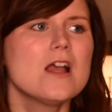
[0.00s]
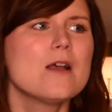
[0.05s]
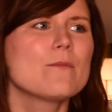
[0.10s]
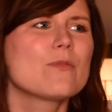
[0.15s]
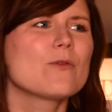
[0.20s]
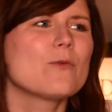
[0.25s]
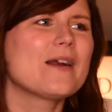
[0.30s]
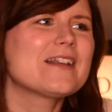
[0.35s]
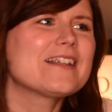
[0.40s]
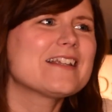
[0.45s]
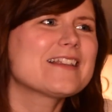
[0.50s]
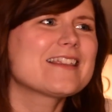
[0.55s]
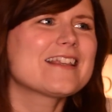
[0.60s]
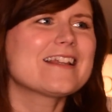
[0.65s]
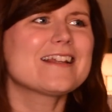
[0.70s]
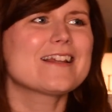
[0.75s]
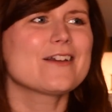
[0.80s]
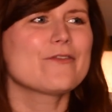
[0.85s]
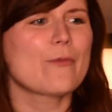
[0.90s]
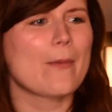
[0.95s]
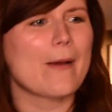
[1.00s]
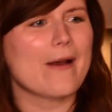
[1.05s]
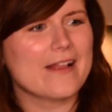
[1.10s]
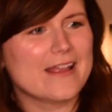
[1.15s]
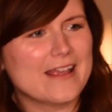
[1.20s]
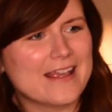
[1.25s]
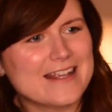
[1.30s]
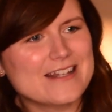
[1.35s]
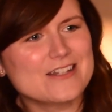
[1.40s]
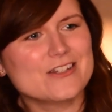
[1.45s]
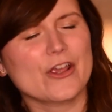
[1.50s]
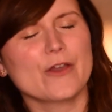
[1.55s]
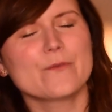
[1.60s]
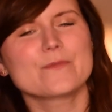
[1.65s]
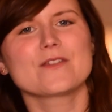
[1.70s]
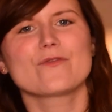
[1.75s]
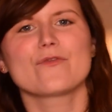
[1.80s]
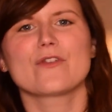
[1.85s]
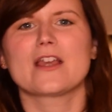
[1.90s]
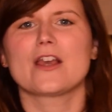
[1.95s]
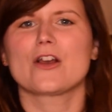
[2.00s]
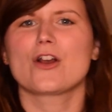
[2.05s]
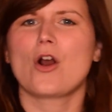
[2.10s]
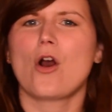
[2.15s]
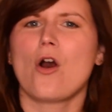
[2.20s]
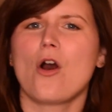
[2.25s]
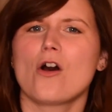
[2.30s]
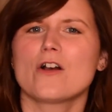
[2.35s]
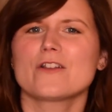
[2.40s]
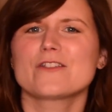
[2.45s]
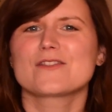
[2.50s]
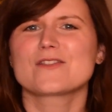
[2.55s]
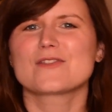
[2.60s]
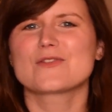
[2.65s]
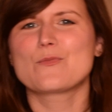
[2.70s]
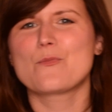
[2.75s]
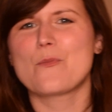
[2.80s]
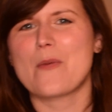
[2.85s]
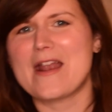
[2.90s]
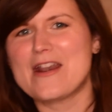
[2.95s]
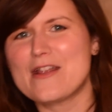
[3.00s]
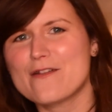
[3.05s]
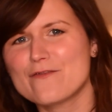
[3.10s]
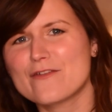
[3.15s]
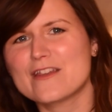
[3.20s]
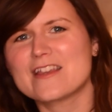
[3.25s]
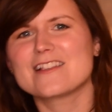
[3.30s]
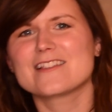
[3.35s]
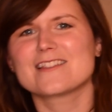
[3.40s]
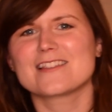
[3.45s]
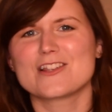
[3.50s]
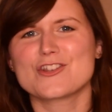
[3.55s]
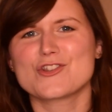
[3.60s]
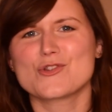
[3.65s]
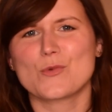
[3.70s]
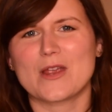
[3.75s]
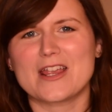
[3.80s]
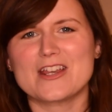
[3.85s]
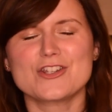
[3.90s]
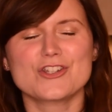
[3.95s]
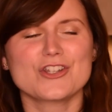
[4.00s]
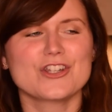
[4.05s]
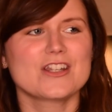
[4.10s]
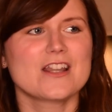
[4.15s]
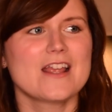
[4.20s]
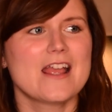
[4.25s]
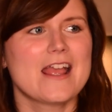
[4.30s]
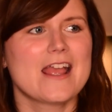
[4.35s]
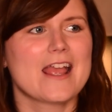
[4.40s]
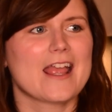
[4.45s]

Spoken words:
But when you think about it in terms of, like, a cost-benefit situation,